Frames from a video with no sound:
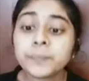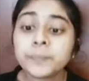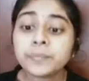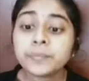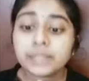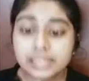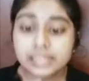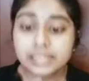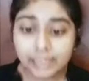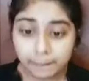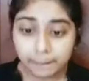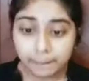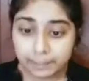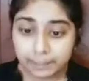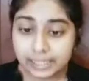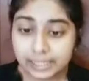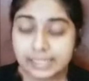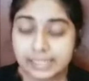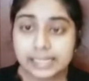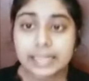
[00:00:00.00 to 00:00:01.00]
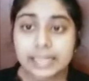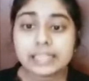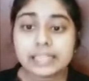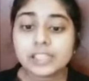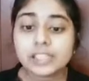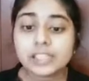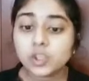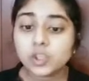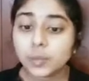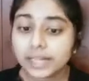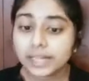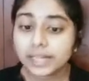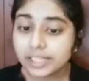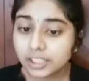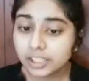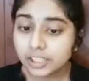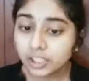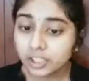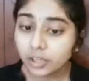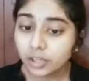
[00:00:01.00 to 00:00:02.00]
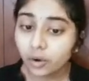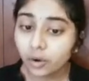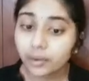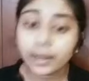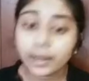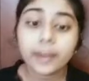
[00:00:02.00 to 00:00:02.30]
Japanese yen, Swedish krona,